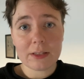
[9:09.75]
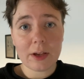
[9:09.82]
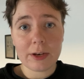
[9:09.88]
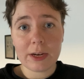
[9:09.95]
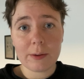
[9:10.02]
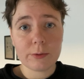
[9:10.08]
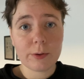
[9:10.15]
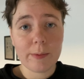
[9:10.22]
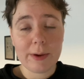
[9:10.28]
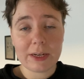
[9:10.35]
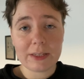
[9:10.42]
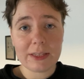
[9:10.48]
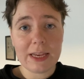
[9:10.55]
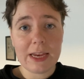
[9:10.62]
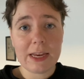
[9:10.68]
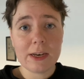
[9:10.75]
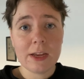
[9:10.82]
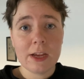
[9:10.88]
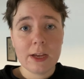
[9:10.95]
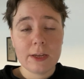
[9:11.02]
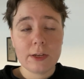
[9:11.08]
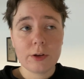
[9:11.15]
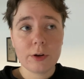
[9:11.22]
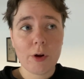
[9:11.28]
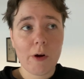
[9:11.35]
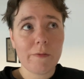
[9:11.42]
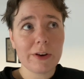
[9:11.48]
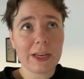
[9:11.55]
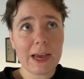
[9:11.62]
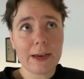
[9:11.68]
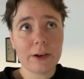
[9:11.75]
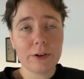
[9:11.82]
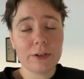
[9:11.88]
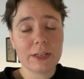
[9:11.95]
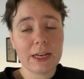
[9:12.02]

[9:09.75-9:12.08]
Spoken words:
Signing up to a magazine, you can often get a good